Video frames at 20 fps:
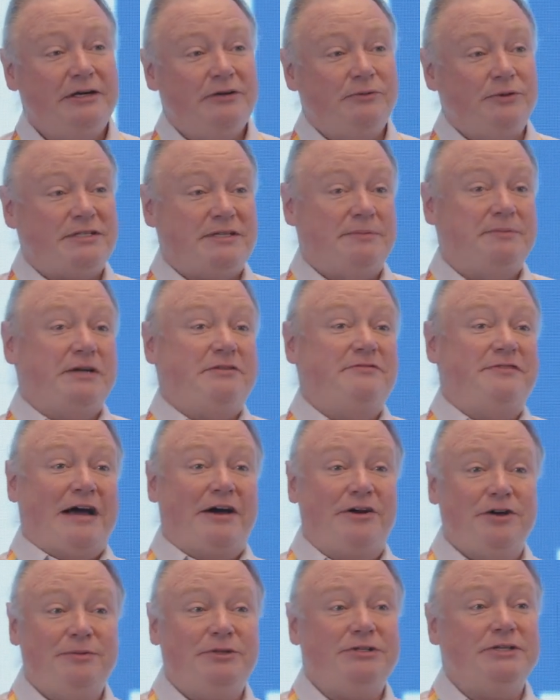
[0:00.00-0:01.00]
with something
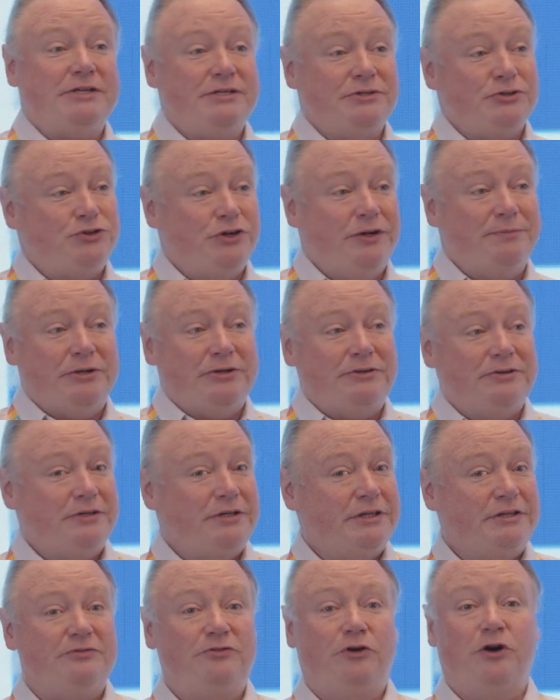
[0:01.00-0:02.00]
valuable to contribute
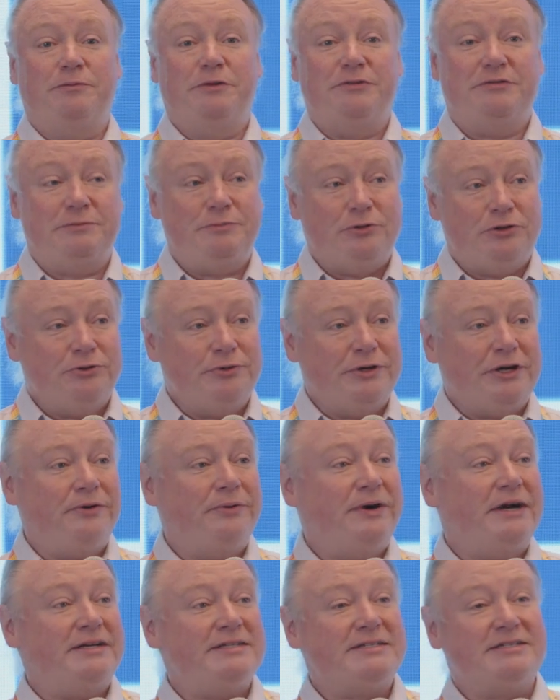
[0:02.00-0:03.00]
in the form of a pull
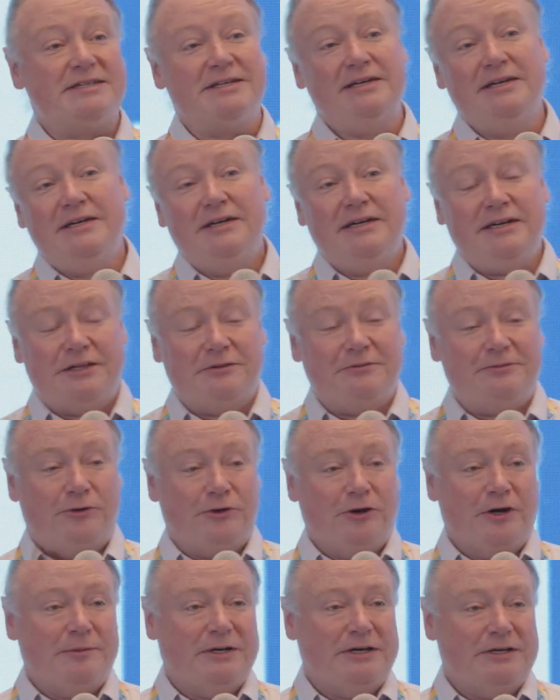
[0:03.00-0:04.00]
request, in the
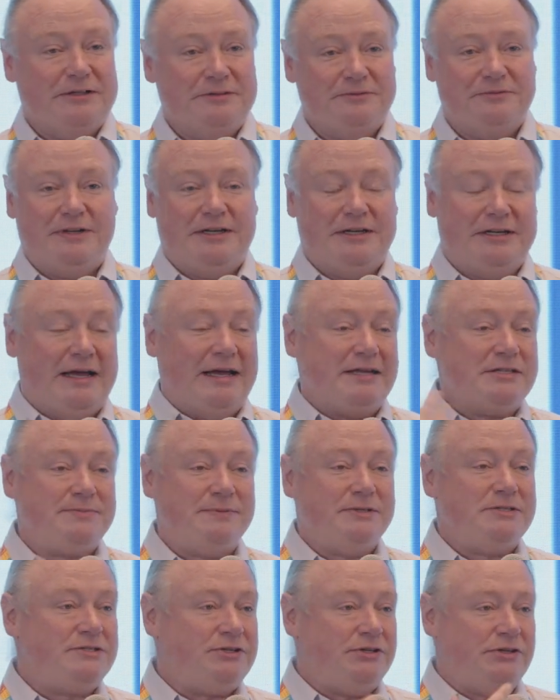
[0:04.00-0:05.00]
form of
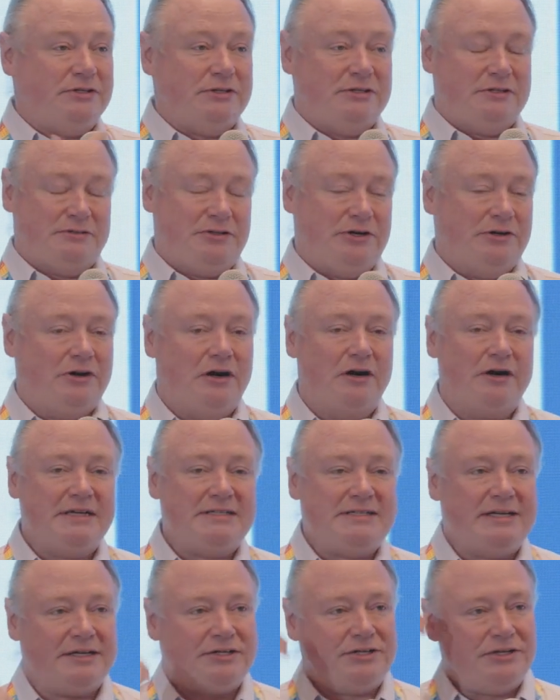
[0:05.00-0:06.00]
enhancements to your
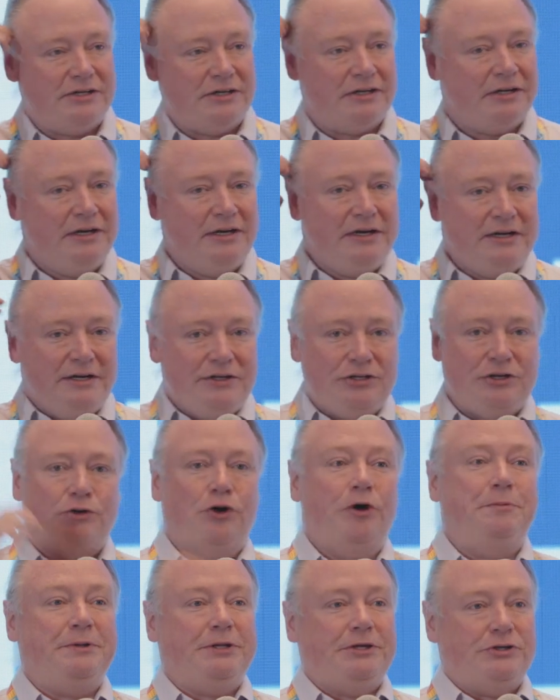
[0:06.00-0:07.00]
architecture,
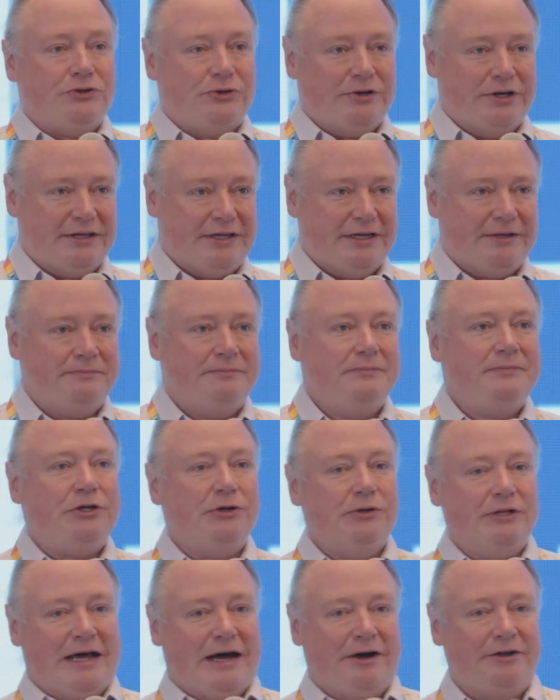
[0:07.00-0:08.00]
you open the door to them.
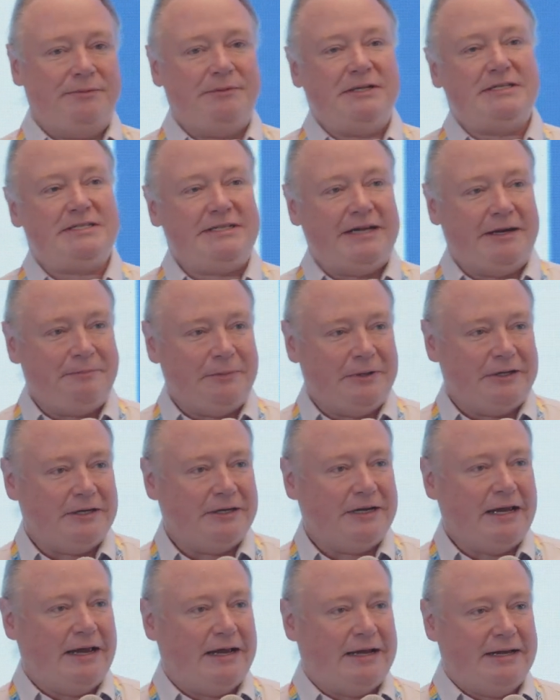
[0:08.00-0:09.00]
You allow them to step
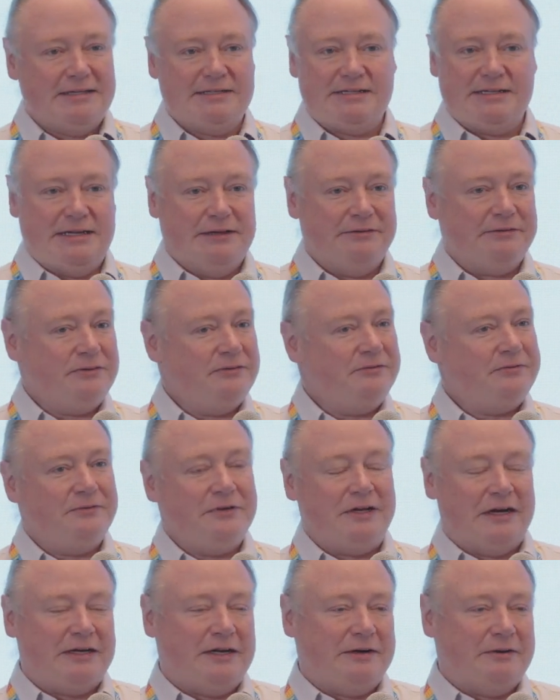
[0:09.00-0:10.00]
in, and if,
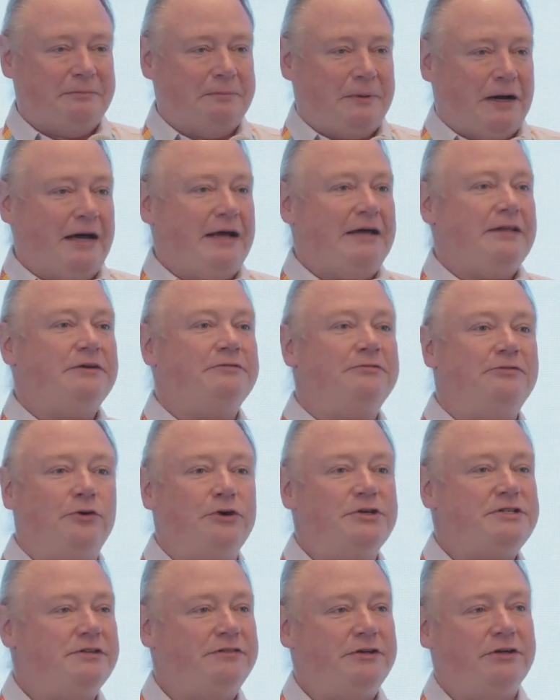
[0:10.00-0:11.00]
by the
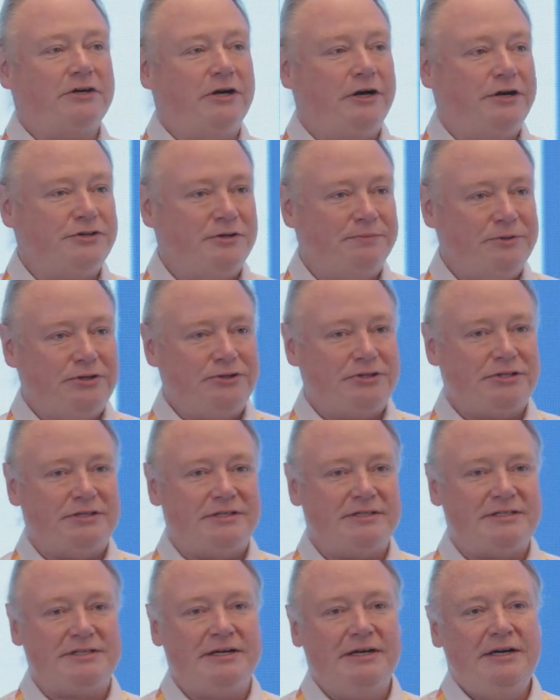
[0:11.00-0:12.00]
force of their
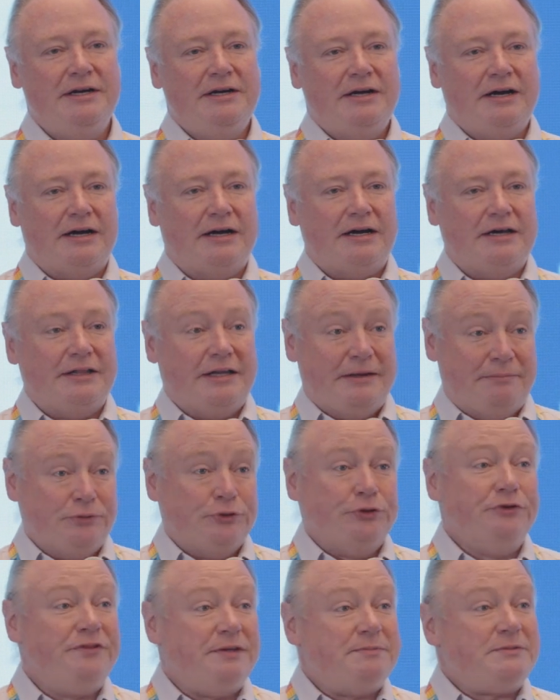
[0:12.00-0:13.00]
contributions, they
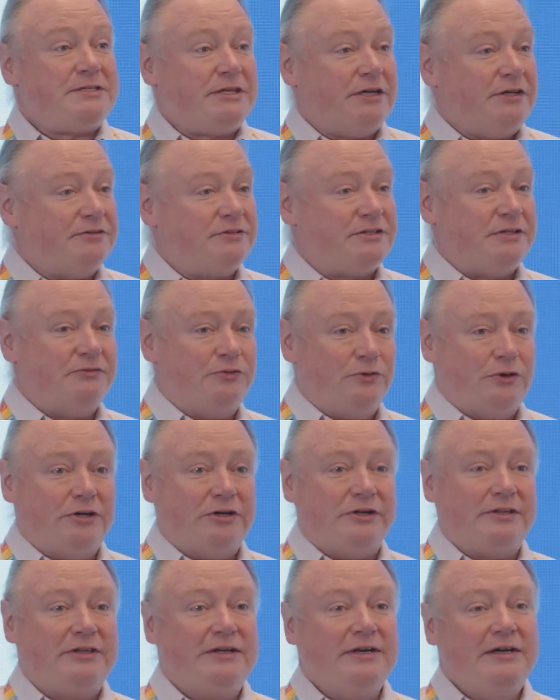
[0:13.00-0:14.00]
prove themselves of
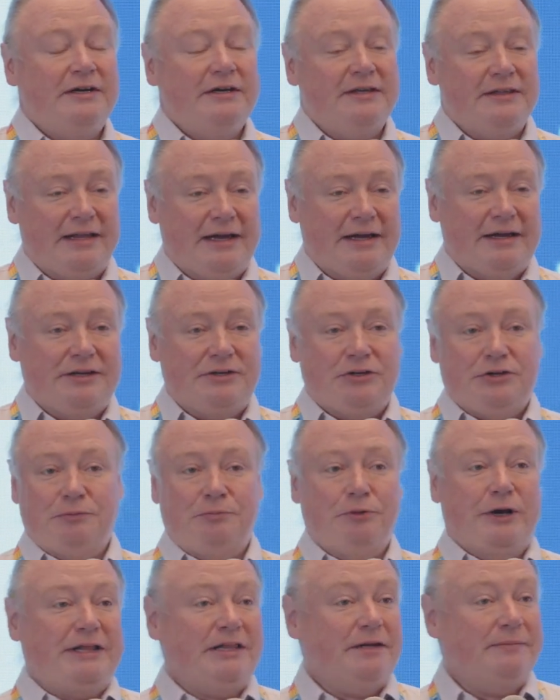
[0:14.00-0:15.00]
worth, then you
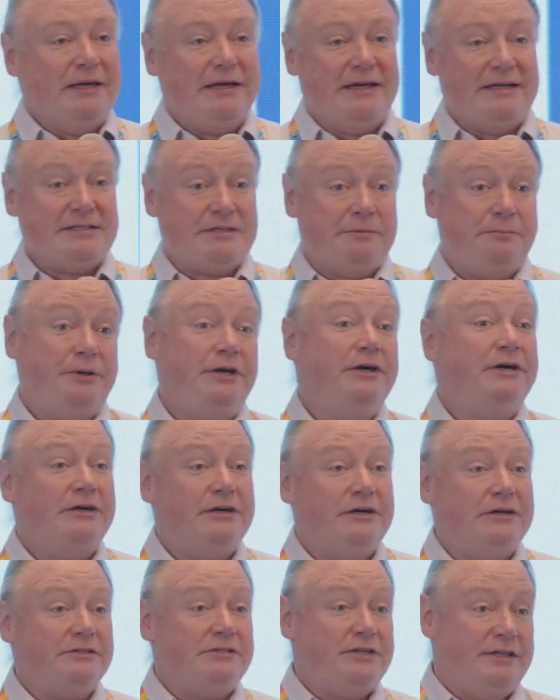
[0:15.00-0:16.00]
bring them in as a
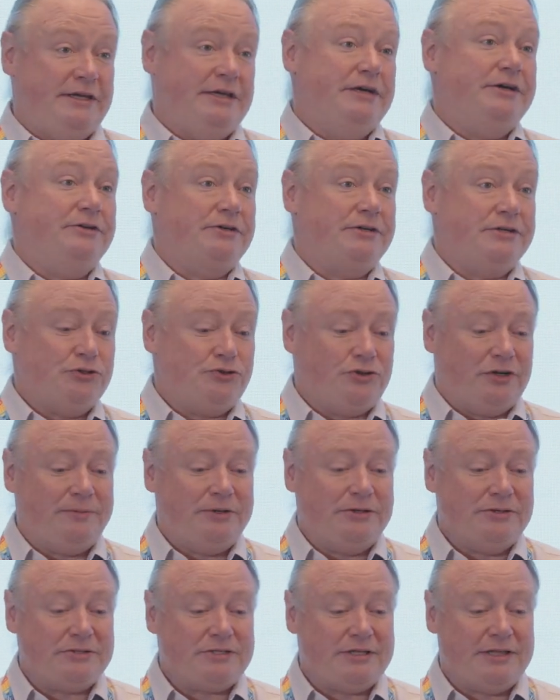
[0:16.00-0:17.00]
peer to the other
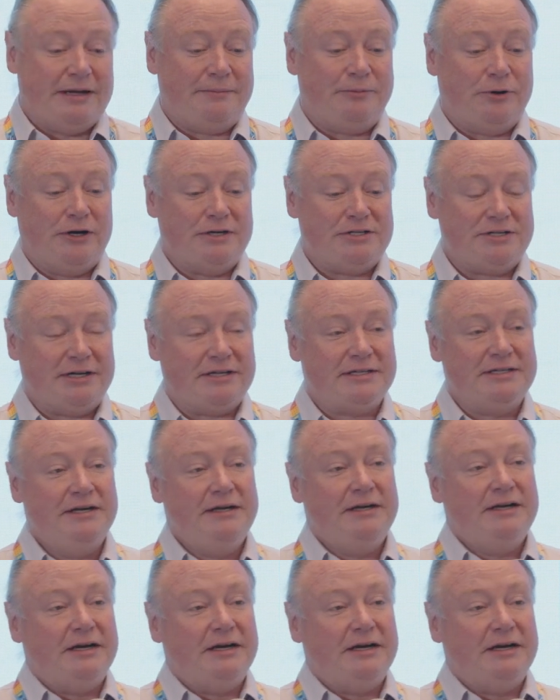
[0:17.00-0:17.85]
contributors to that project.